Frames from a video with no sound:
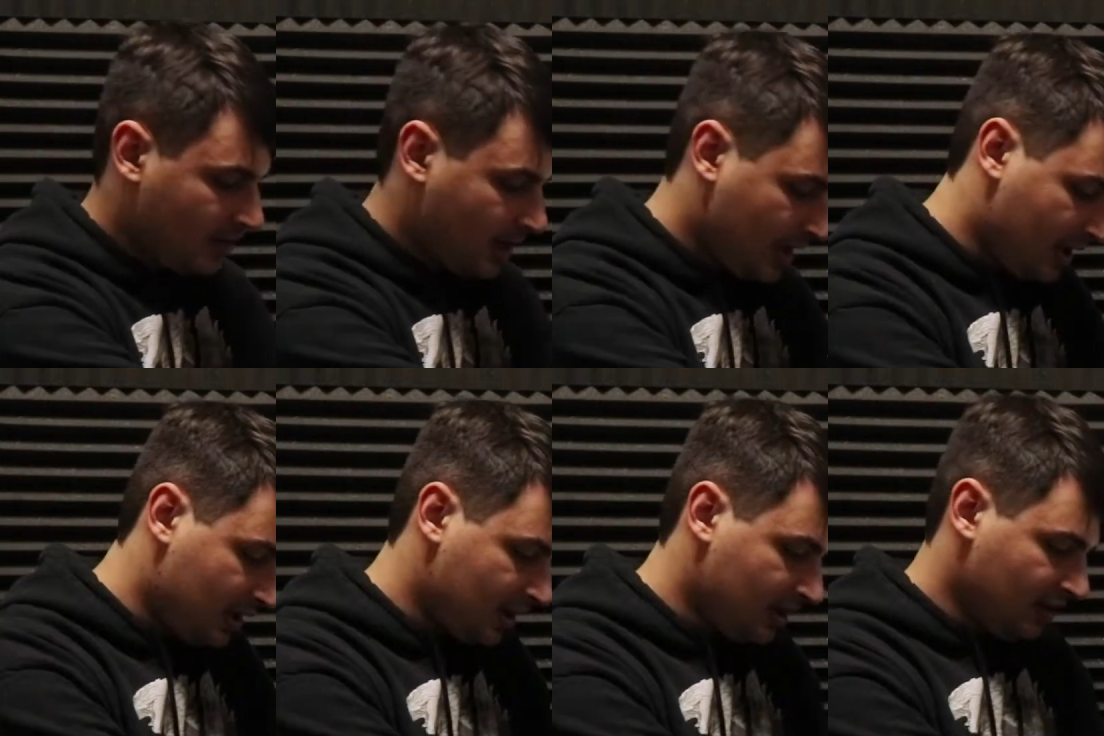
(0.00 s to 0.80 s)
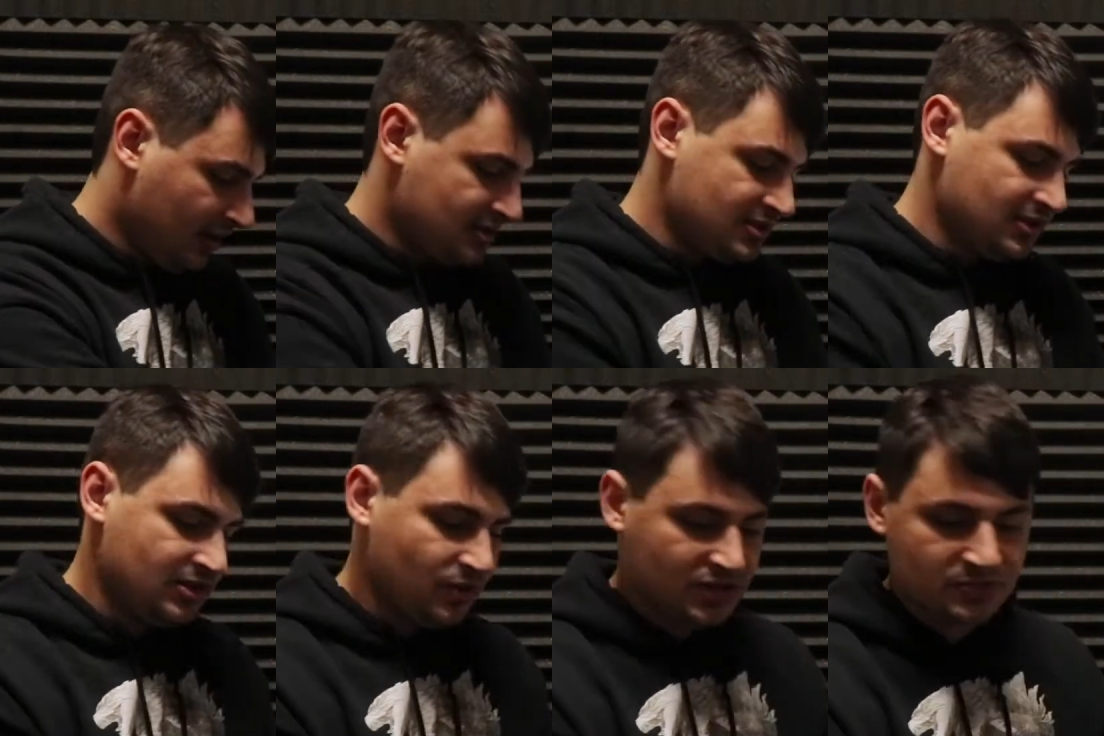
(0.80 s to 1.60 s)
And then here is the
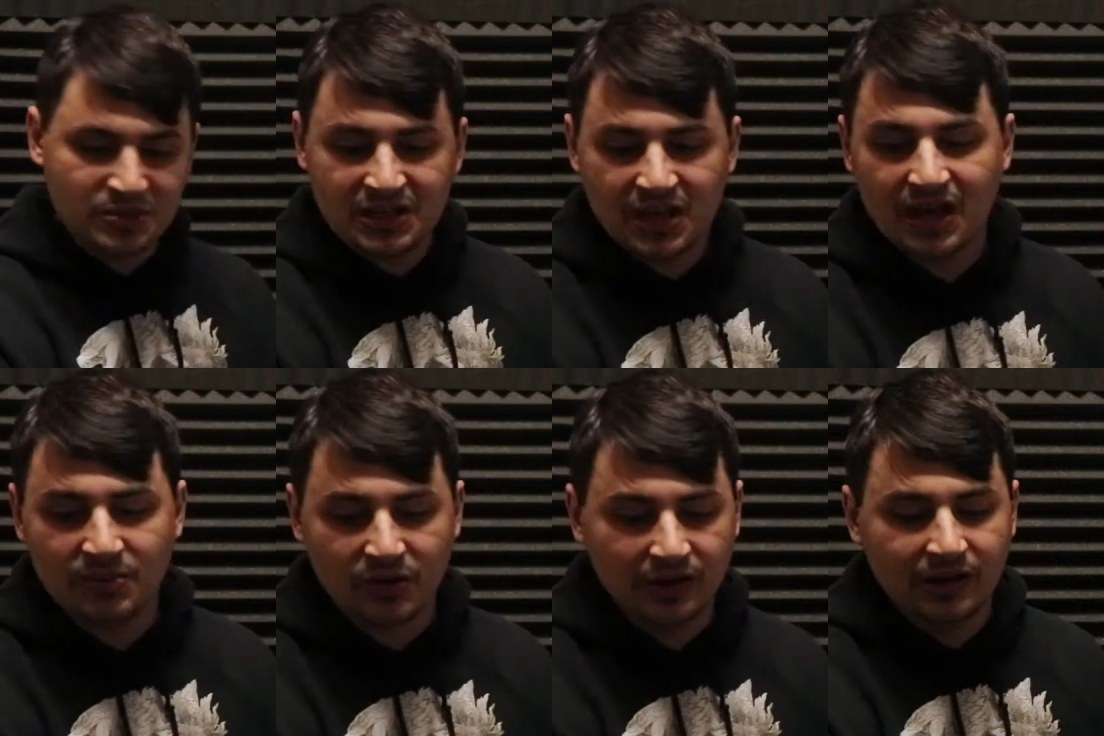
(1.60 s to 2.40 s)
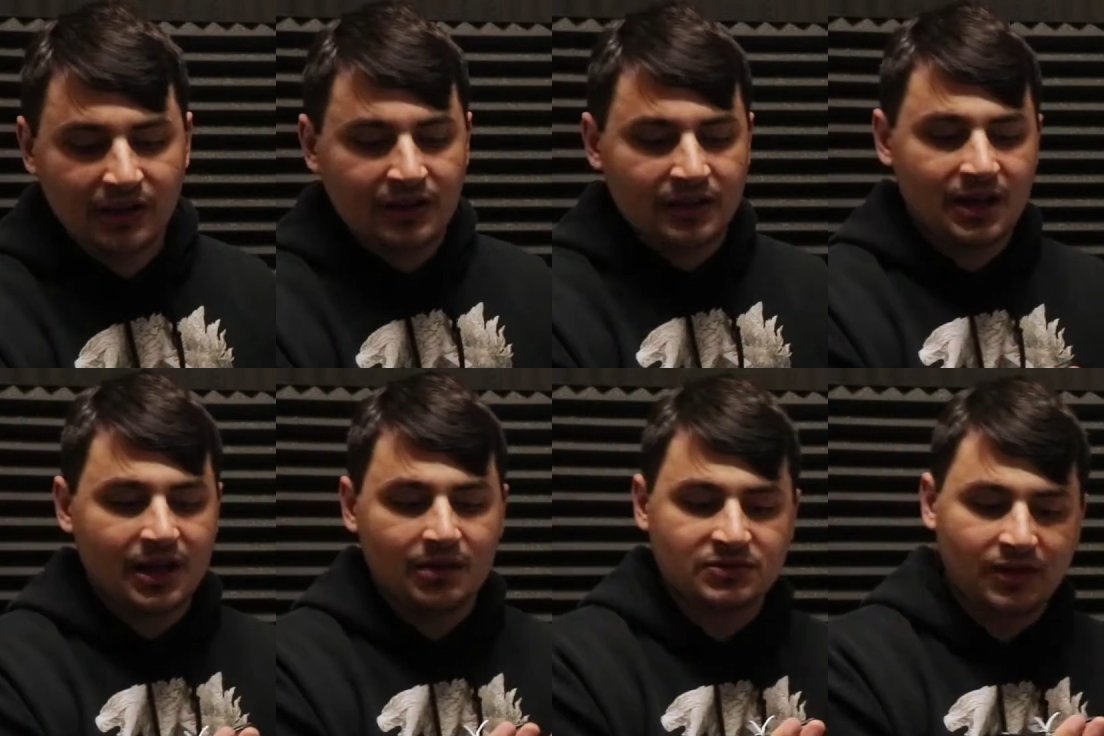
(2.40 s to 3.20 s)
USB cable that
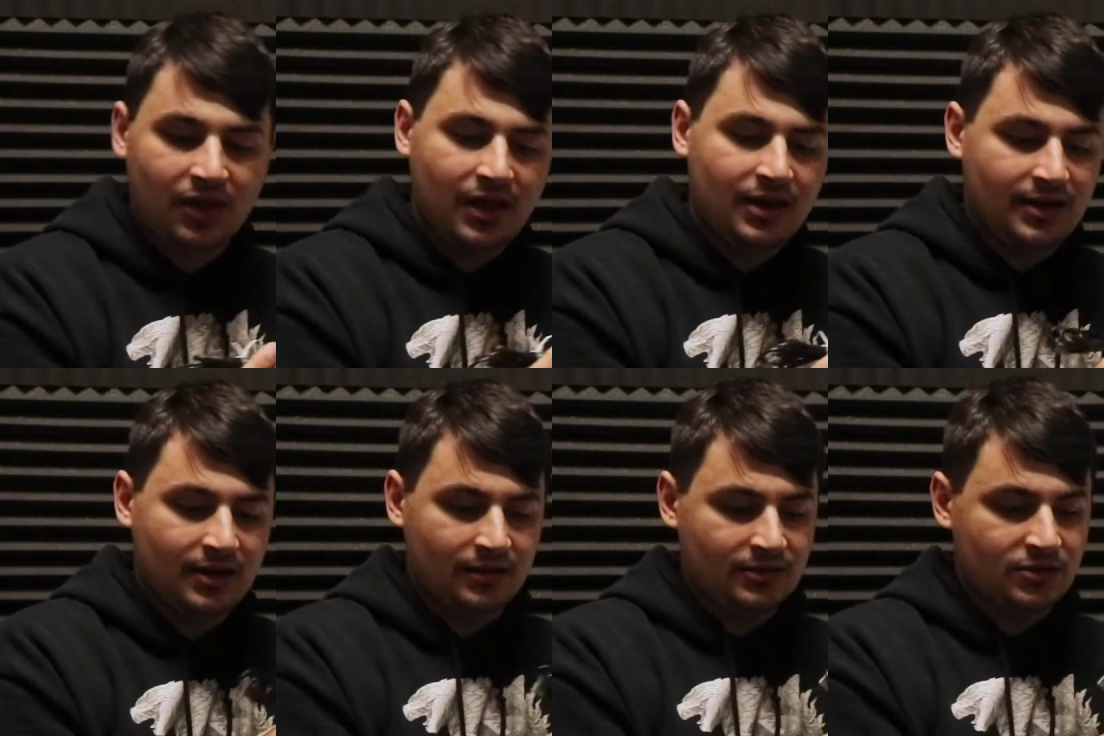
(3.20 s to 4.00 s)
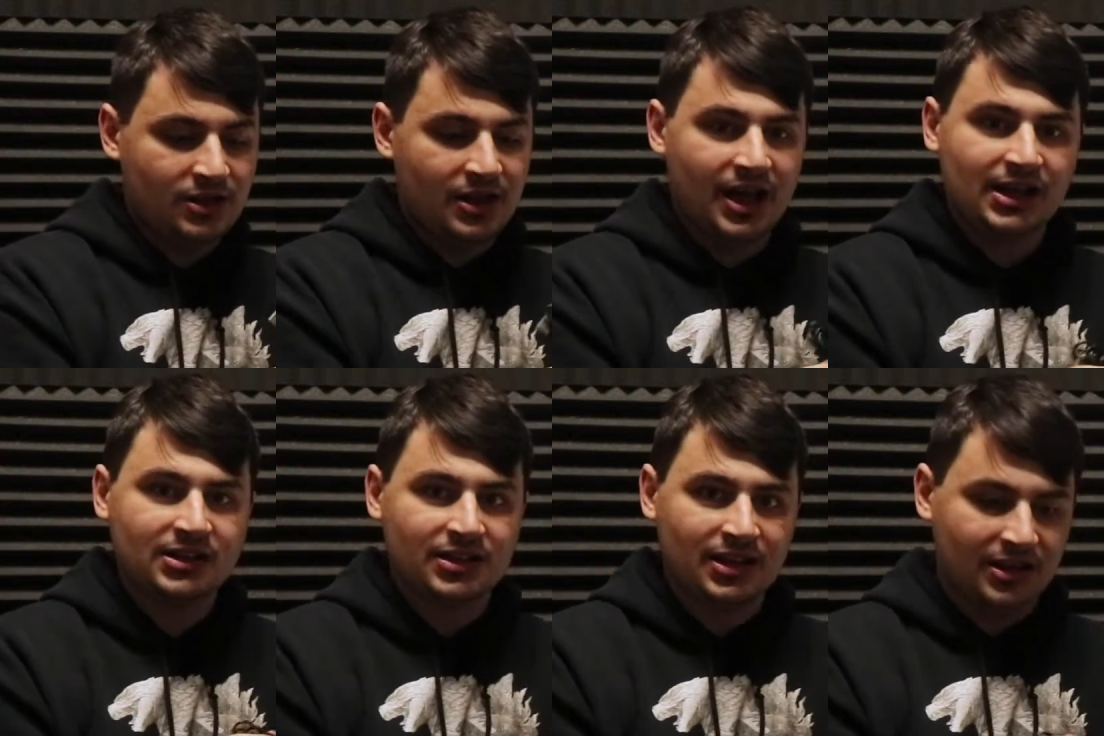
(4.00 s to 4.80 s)
comes with it, to
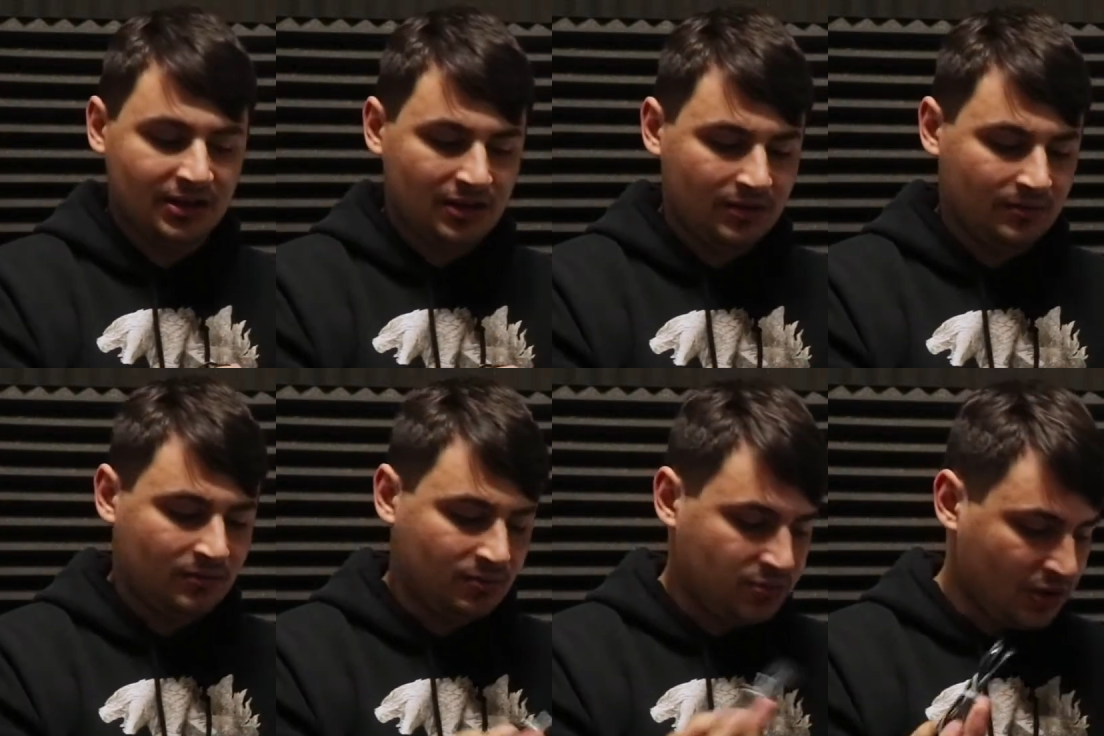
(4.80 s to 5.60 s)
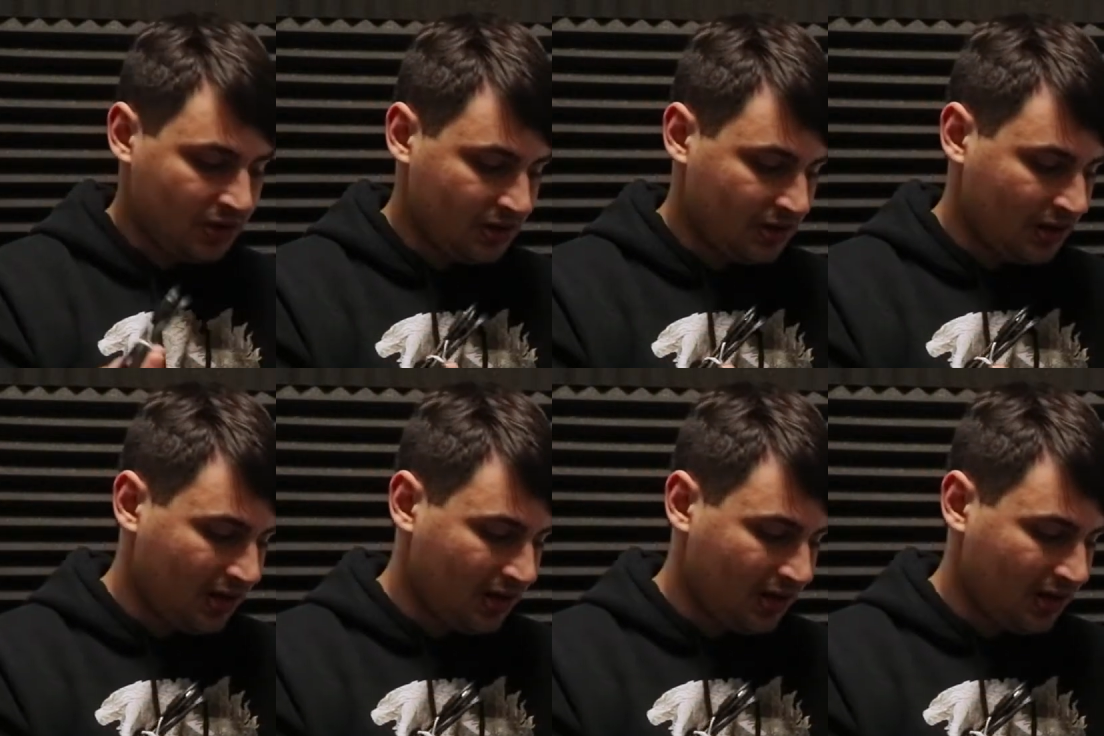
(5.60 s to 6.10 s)
connect and put your